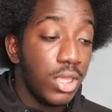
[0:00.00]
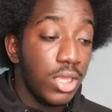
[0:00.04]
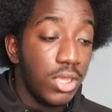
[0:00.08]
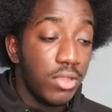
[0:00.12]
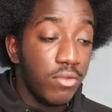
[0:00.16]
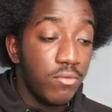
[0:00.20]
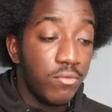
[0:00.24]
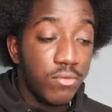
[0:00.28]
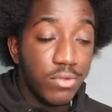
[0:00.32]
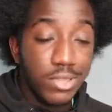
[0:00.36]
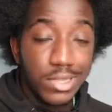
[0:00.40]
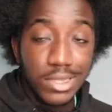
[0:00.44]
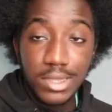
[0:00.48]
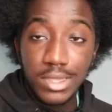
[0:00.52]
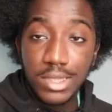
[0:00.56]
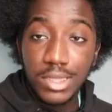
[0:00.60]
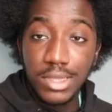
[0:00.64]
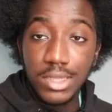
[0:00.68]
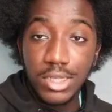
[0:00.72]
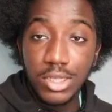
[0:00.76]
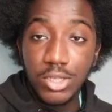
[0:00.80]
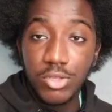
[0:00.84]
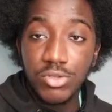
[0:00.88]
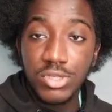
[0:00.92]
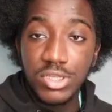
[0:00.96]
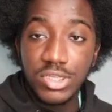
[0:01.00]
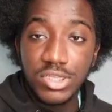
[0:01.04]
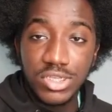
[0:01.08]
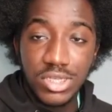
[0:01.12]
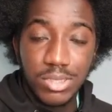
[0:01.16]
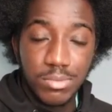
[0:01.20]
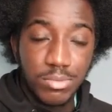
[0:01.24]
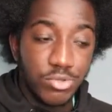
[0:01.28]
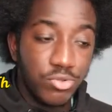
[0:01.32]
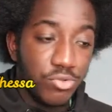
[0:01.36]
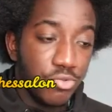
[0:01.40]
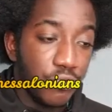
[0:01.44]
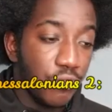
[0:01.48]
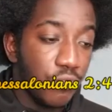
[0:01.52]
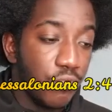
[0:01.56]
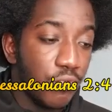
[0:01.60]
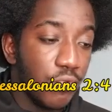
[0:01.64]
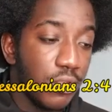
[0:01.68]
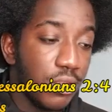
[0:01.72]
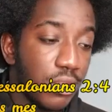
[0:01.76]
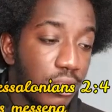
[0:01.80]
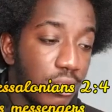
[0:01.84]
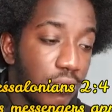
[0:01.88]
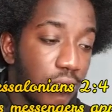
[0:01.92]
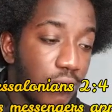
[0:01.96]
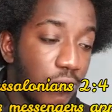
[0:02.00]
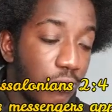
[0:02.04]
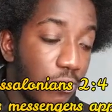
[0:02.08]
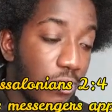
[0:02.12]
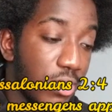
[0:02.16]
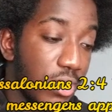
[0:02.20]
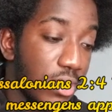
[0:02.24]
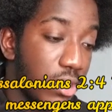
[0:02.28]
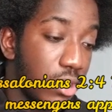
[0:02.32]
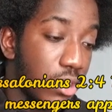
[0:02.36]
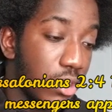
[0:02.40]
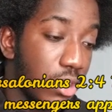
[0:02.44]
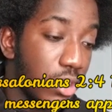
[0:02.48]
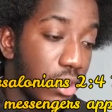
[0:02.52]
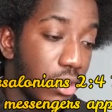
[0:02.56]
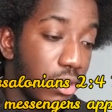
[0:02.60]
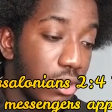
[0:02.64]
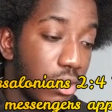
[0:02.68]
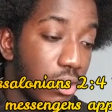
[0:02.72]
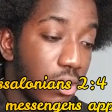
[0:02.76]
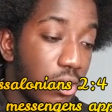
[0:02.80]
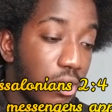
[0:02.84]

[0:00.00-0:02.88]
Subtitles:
In 1 Thessalonians chapter 2, verses 4, it says,